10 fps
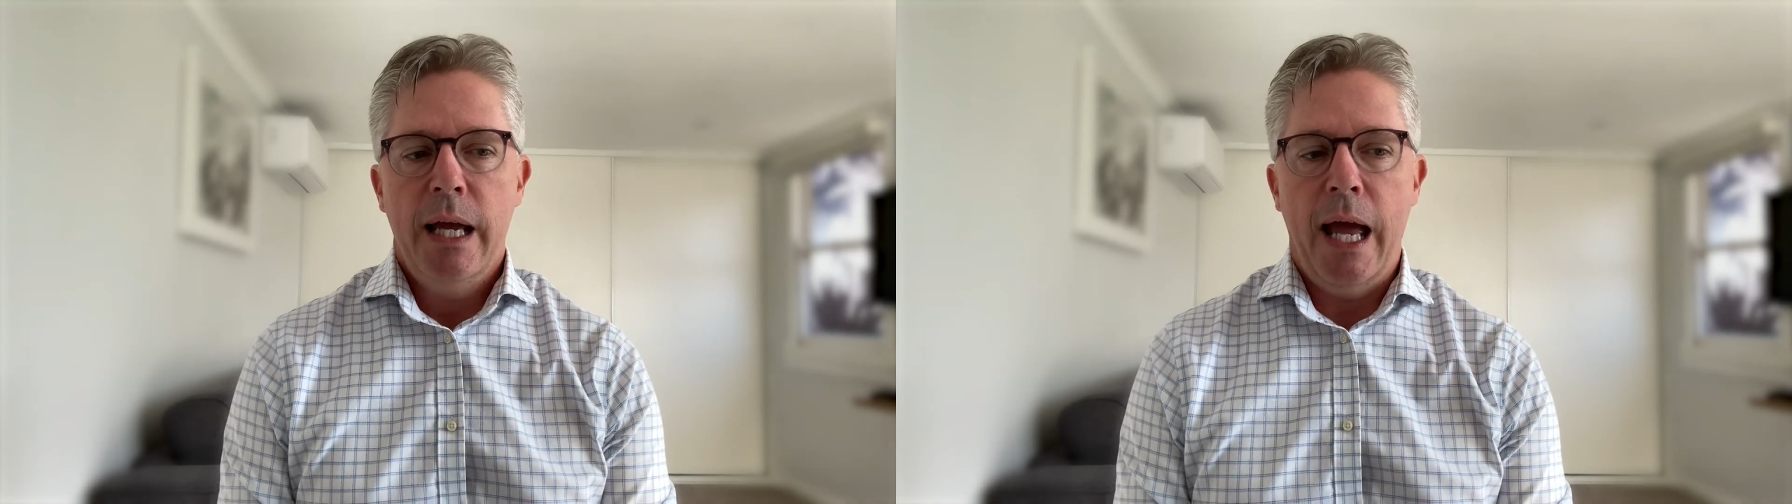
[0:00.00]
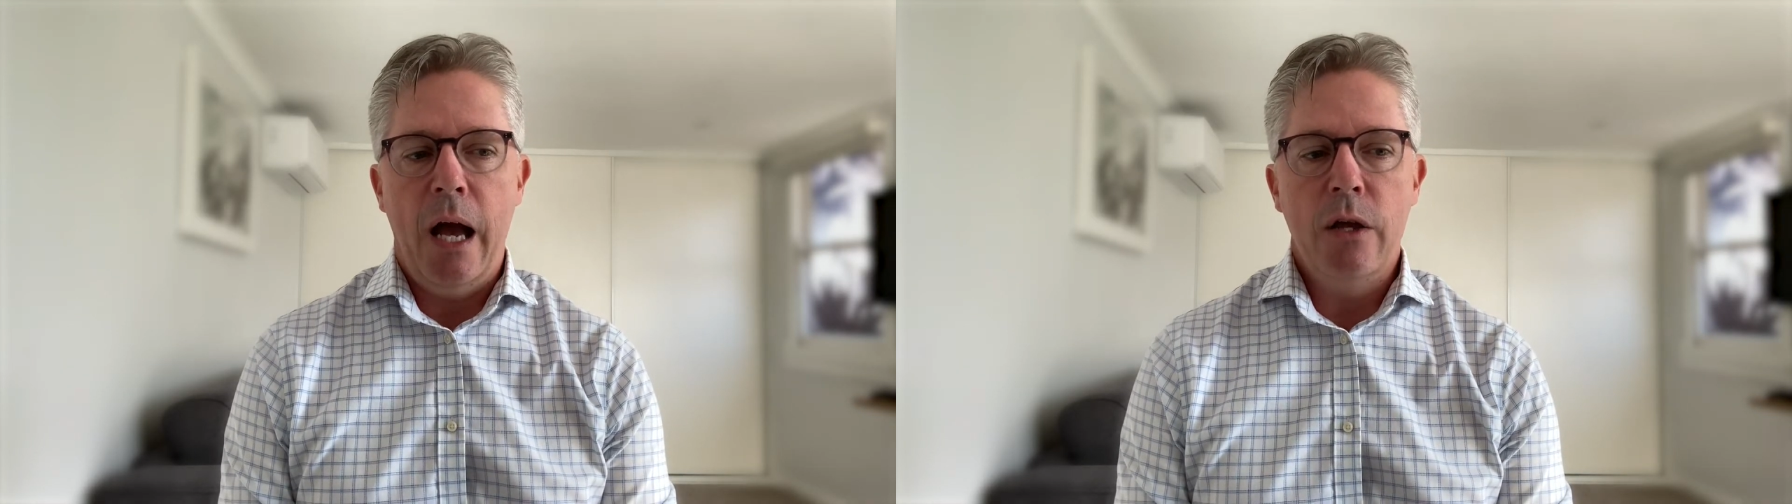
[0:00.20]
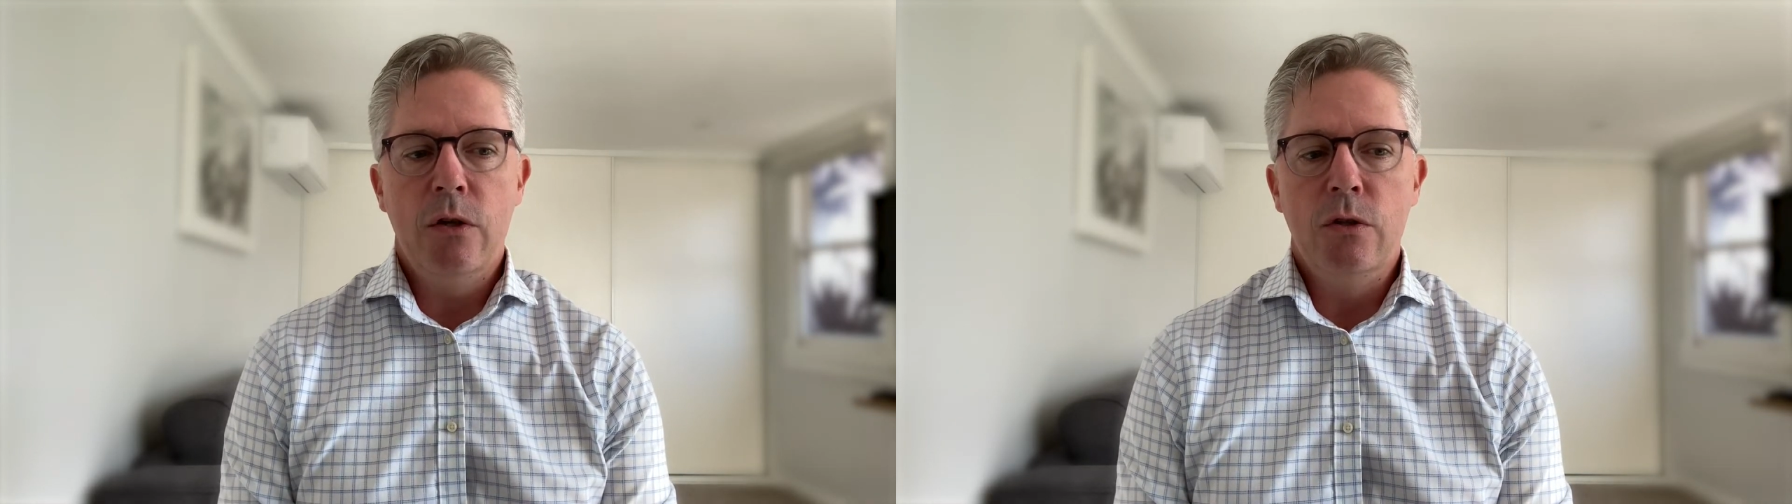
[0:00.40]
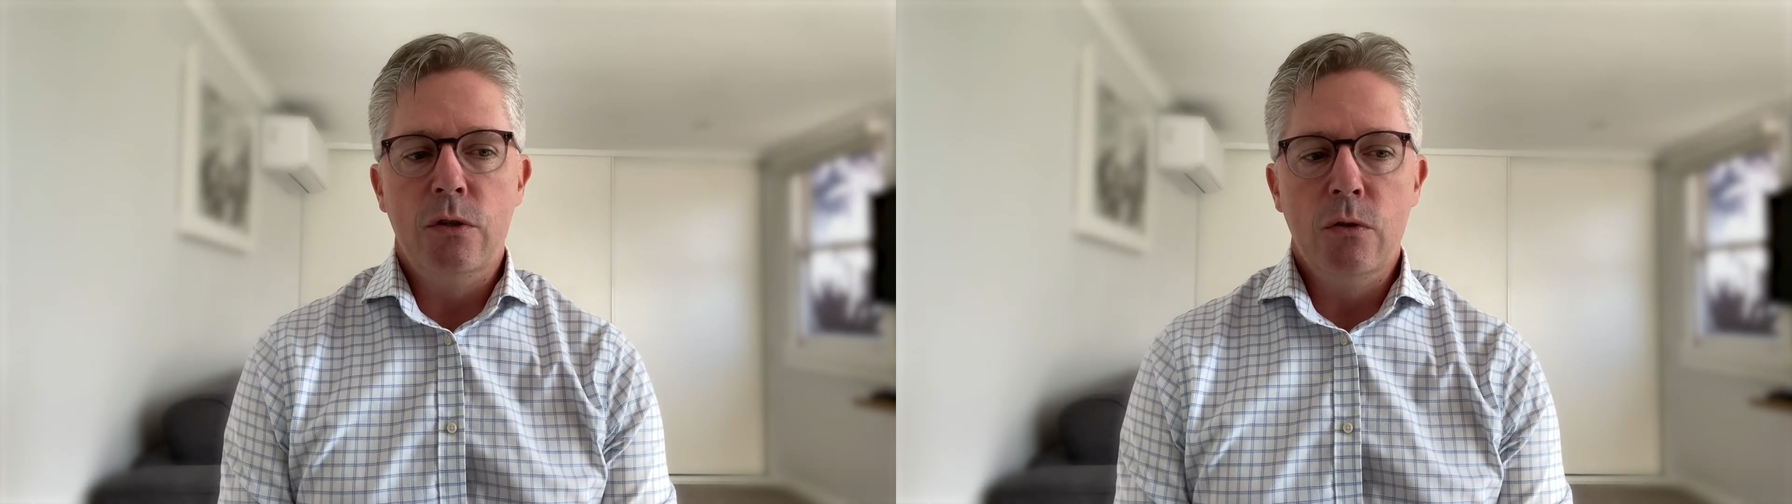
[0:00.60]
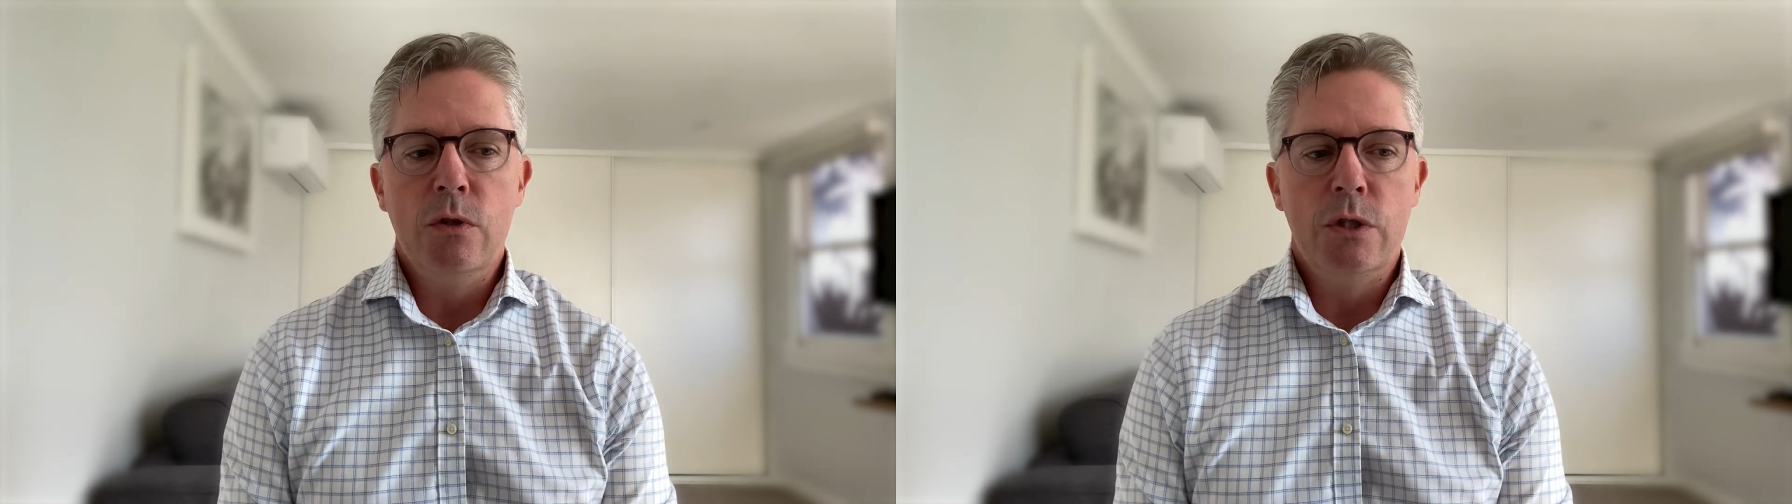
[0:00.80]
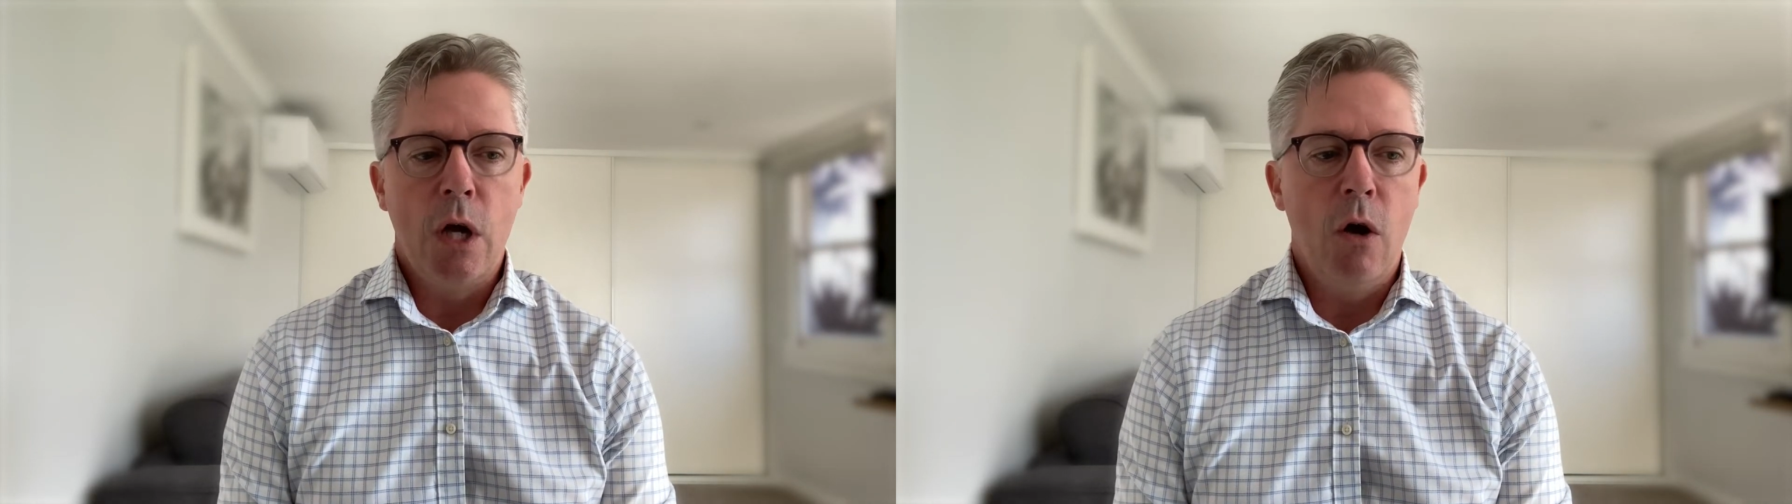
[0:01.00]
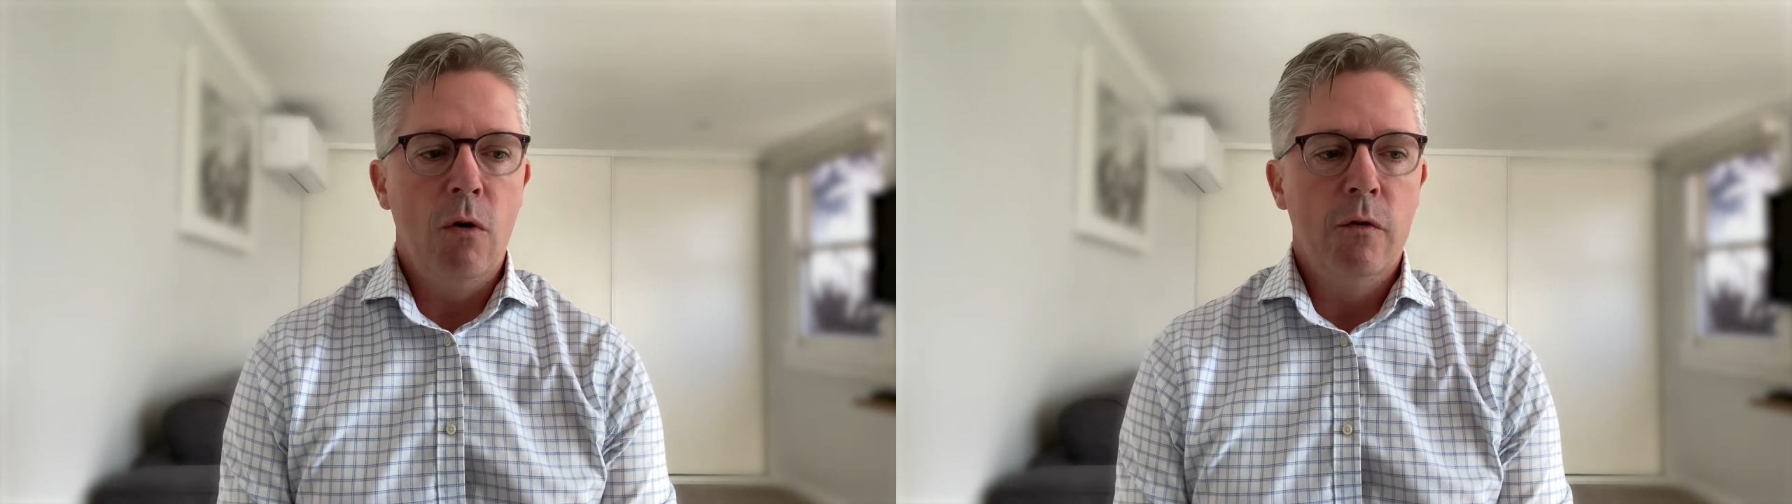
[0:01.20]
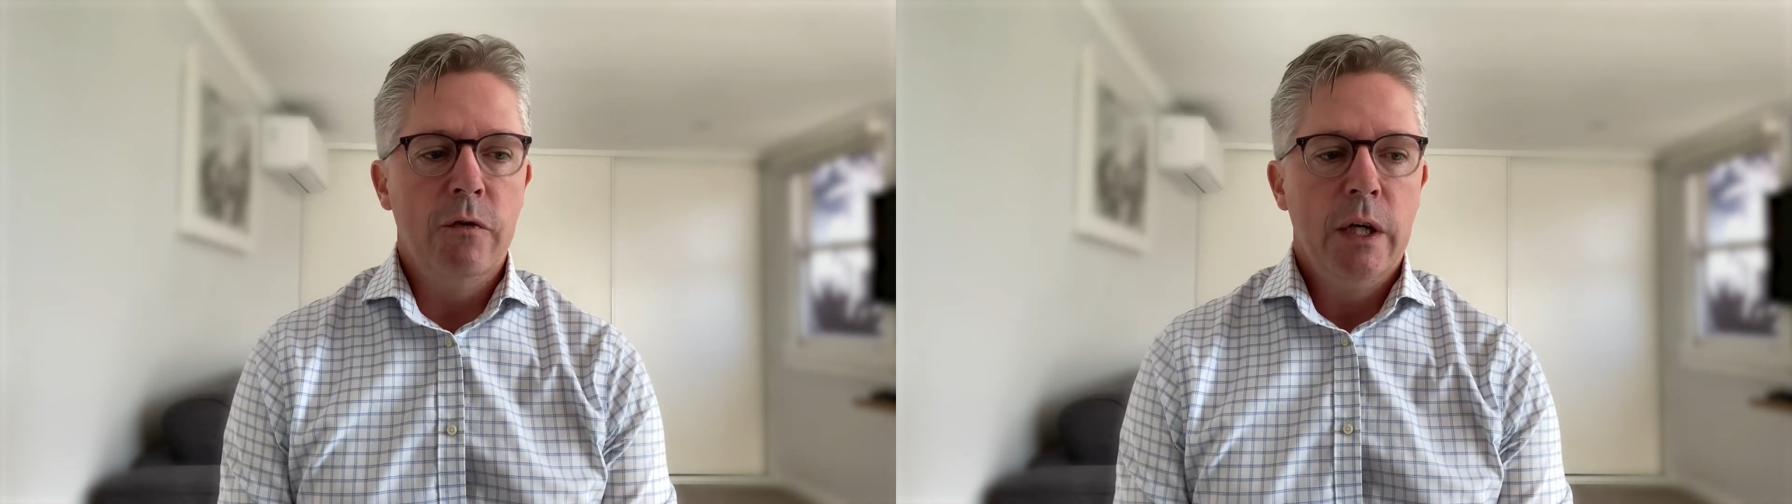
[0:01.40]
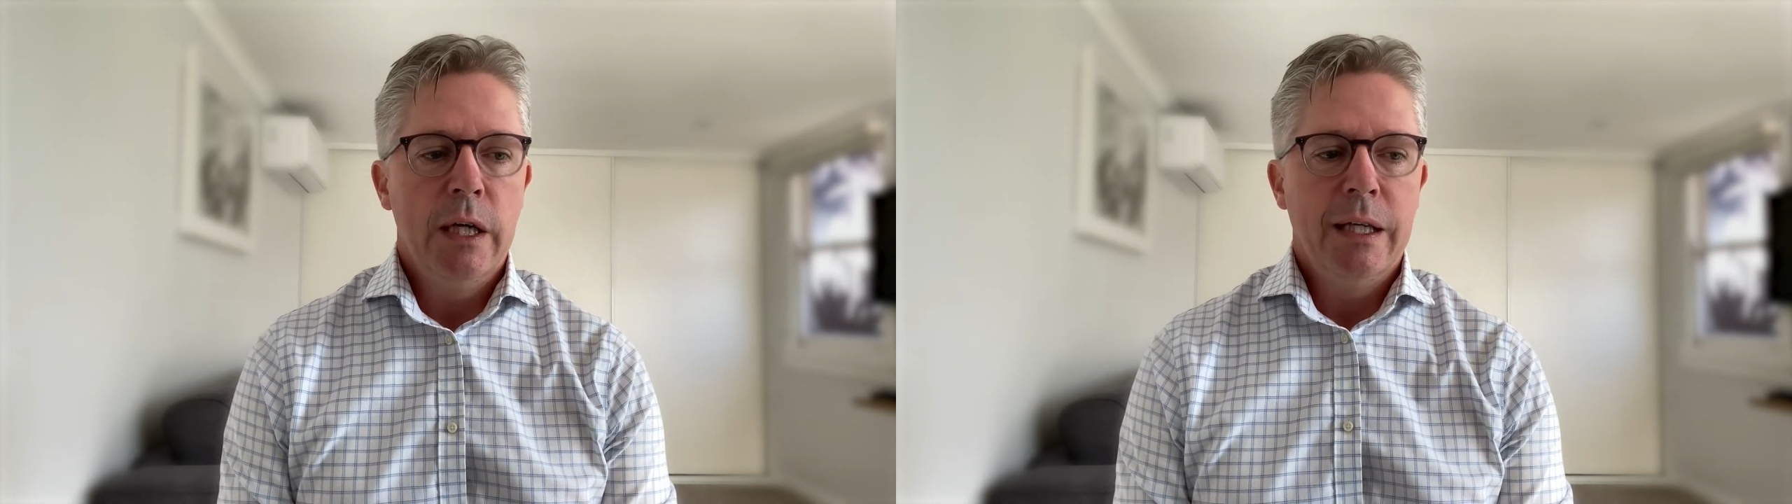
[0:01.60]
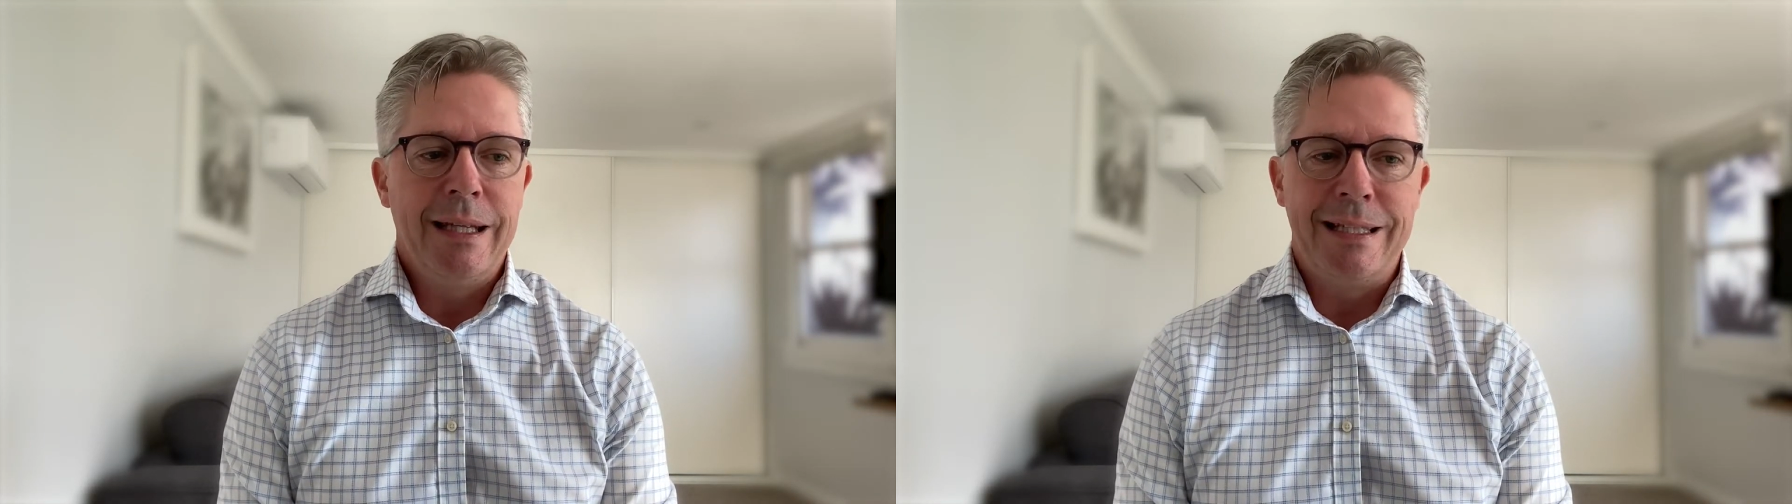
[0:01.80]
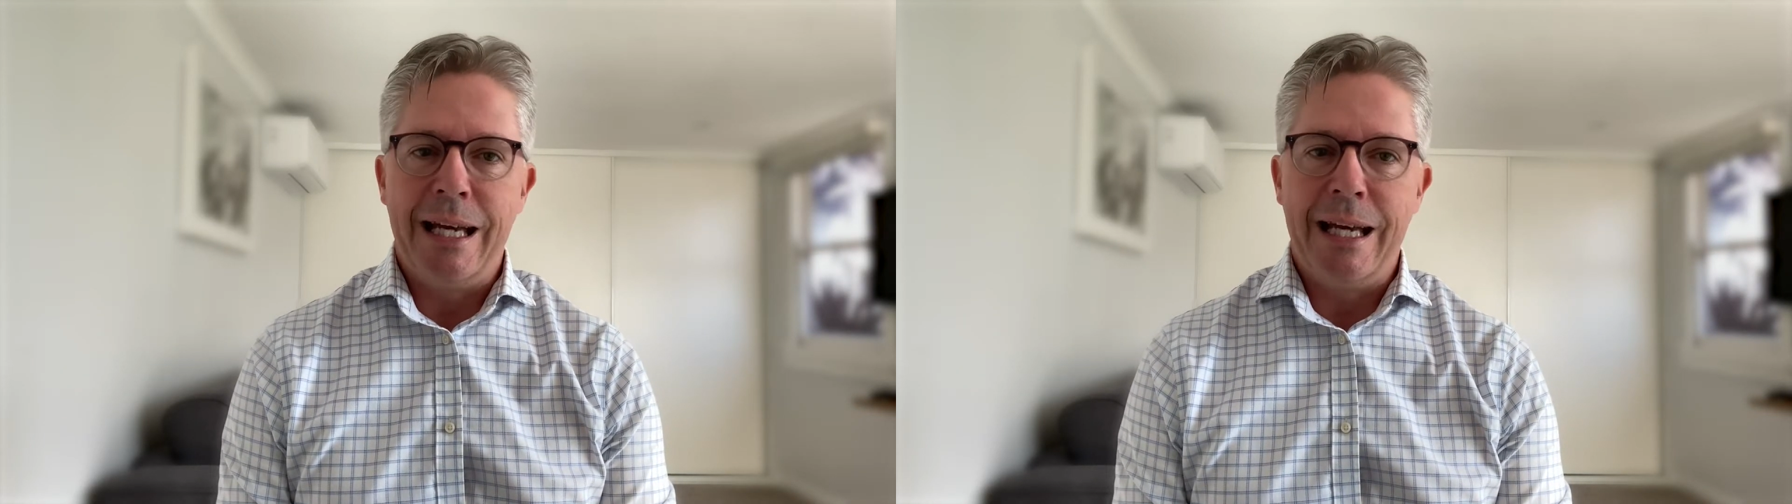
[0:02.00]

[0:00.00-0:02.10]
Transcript: how you do solve the